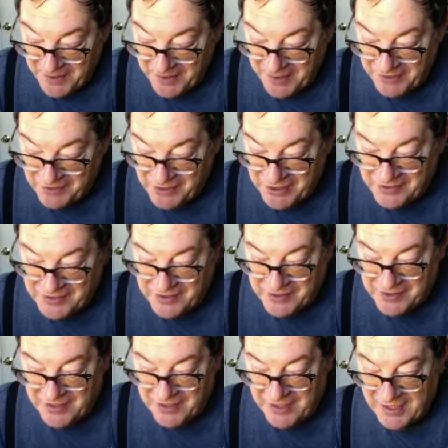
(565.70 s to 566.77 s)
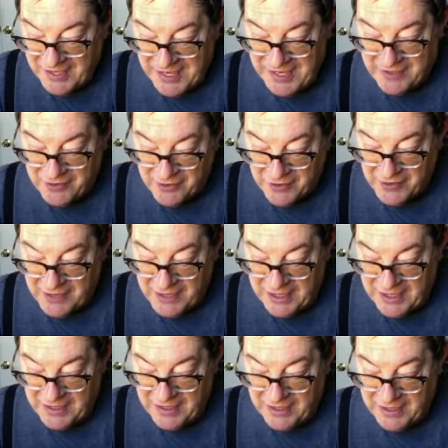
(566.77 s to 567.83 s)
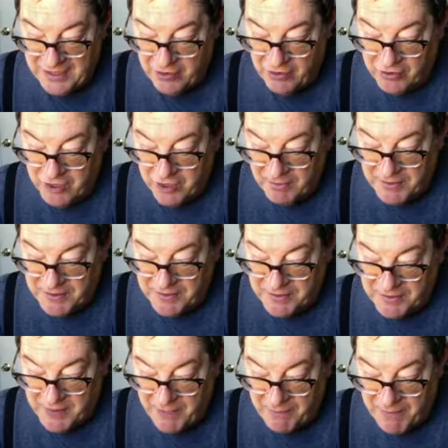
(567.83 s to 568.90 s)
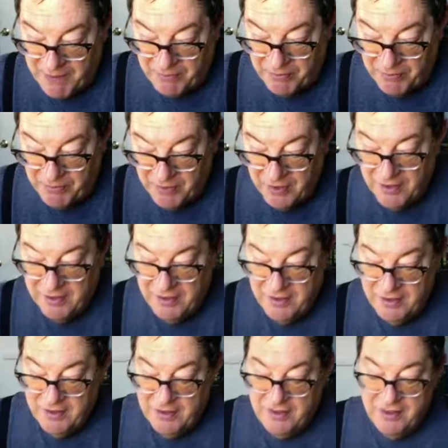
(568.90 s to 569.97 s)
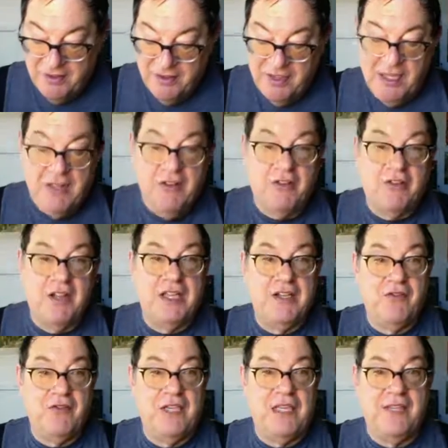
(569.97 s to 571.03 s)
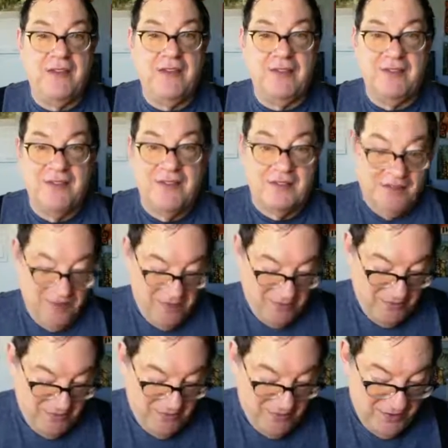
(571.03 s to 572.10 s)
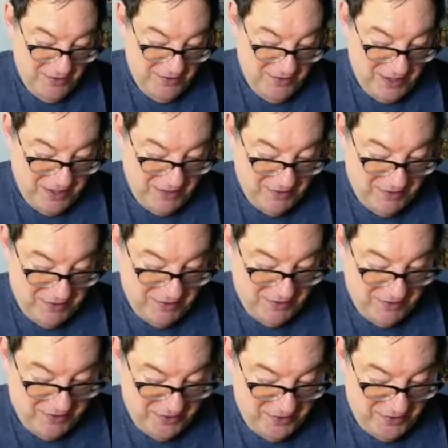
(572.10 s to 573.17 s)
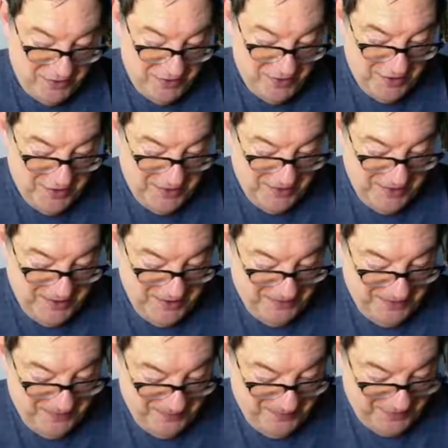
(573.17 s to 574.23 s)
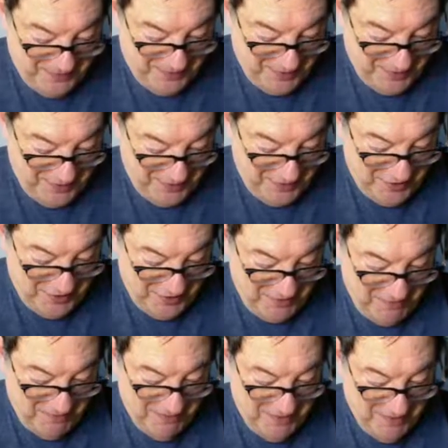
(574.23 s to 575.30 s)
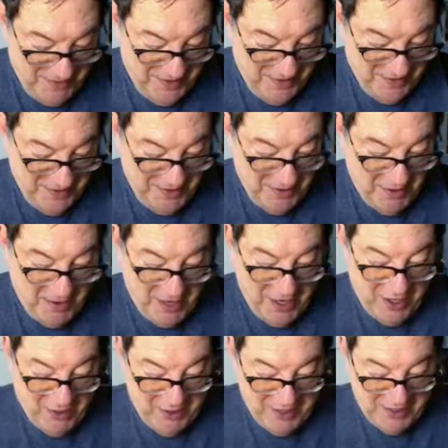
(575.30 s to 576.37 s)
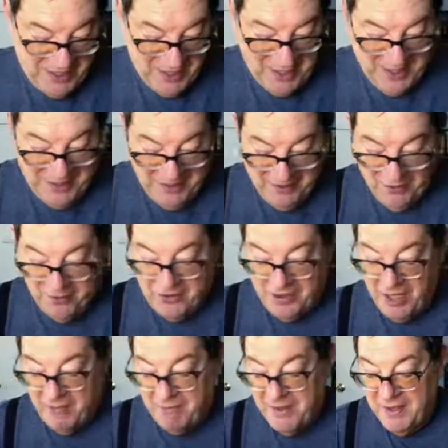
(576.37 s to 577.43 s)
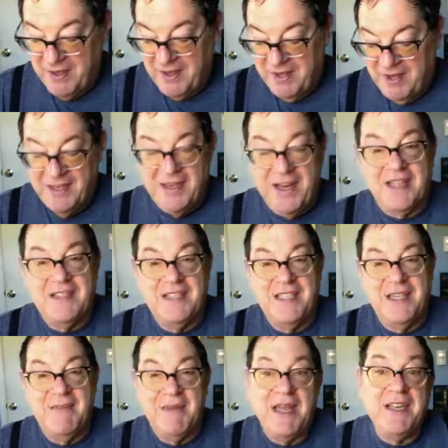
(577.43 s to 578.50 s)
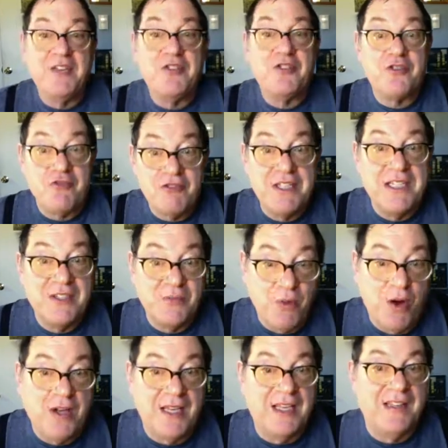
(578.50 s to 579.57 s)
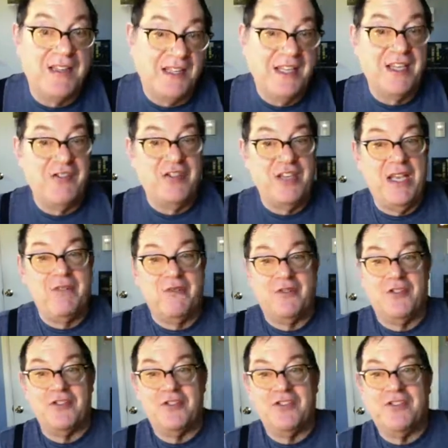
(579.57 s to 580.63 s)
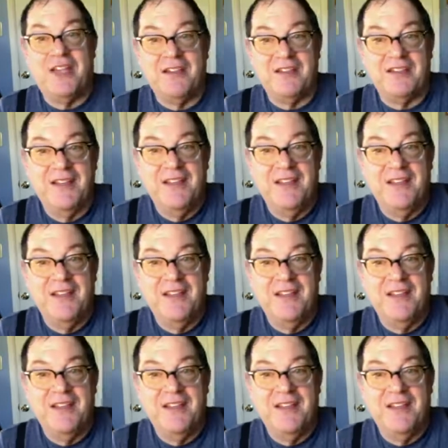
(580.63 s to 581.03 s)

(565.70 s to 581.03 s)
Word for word: And Jesus asked, Do you see anything? He looked up and he says, I people. They look like trees. Yeah, of course, this is something you know, I always say, looked up, and I see men as trees walking, the King James Version says.